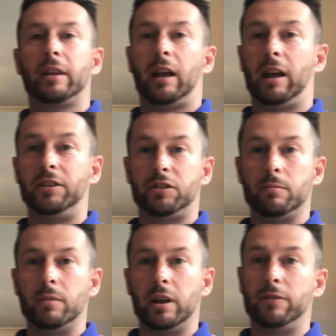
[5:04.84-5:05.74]
and some
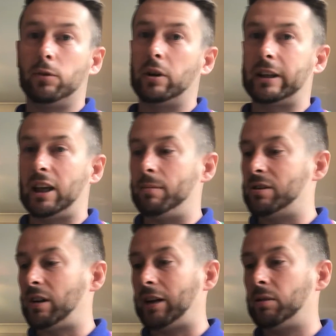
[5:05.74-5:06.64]
money for Hakimi.
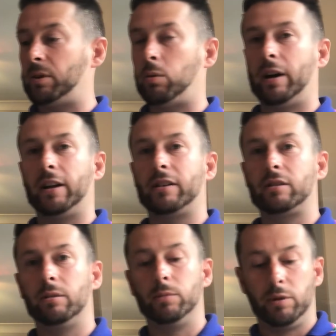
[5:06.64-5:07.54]
So that could be quite a nice
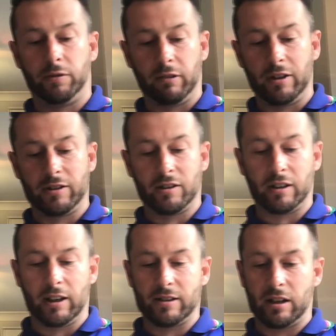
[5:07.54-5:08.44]
little move for Inter. So
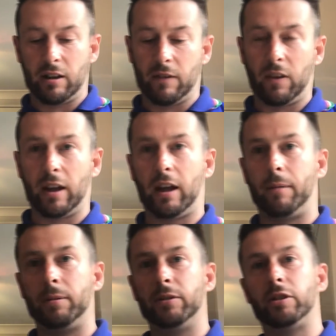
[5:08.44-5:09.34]
let's see if that
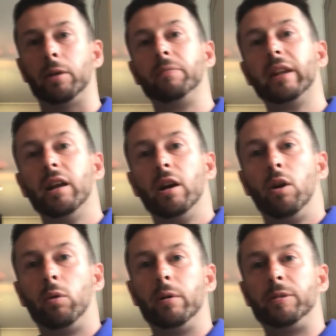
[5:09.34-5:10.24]
happens. So
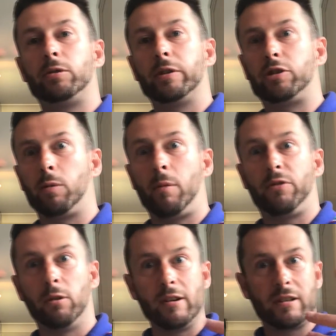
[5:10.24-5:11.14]
we'll be talking tomorrow
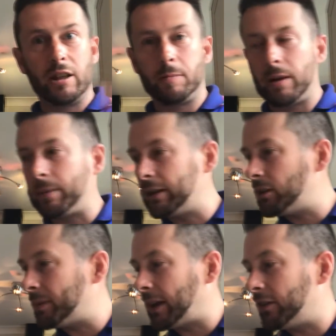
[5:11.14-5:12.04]
before Italy's big build-up
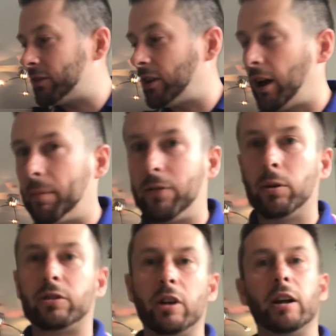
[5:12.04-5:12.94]
against before
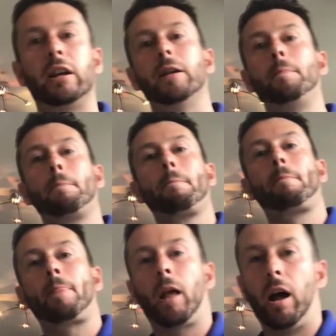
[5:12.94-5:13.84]
Turkey.
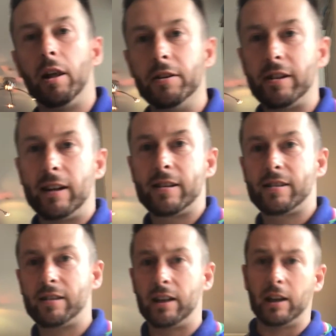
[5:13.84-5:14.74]
And let's
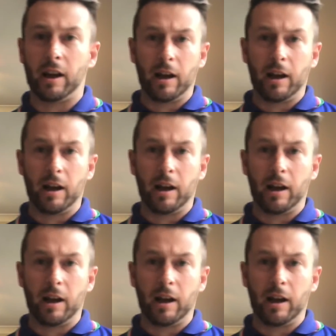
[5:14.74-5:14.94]
see